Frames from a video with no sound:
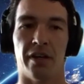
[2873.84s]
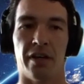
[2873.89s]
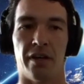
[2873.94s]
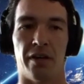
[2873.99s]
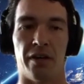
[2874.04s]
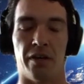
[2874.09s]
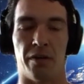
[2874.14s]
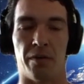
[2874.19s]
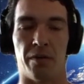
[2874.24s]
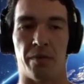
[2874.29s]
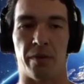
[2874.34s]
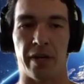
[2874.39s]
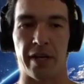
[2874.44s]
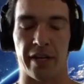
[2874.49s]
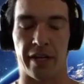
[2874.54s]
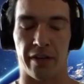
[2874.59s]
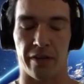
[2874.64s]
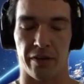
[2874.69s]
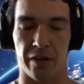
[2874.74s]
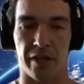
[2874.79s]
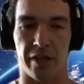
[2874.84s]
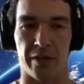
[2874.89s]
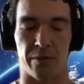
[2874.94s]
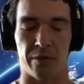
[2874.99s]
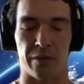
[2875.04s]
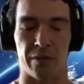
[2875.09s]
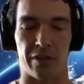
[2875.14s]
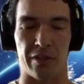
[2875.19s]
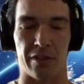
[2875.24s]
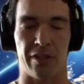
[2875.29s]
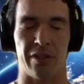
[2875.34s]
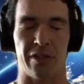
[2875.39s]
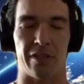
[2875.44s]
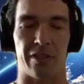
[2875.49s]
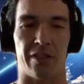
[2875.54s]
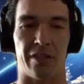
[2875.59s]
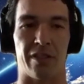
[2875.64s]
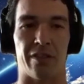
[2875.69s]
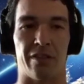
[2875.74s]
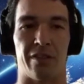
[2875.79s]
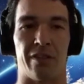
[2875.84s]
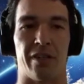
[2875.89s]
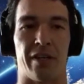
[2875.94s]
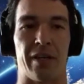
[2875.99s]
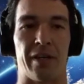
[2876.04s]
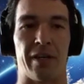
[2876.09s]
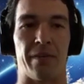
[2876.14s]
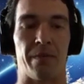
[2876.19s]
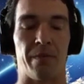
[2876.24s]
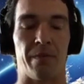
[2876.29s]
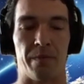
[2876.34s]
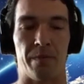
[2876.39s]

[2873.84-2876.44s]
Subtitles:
them. I had a lot of resistance the other night